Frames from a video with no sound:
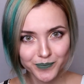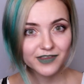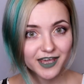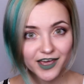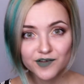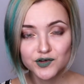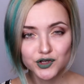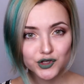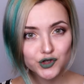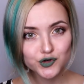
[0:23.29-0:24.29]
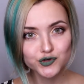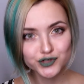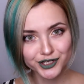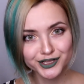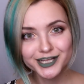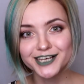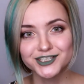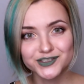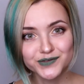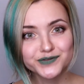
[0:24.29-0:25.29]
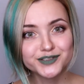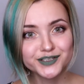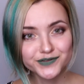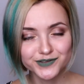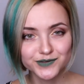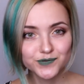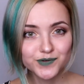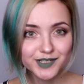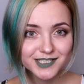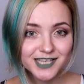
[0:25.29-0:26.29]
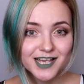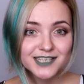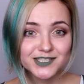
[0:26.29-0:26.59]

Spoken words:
They have a huge collection of different wigs,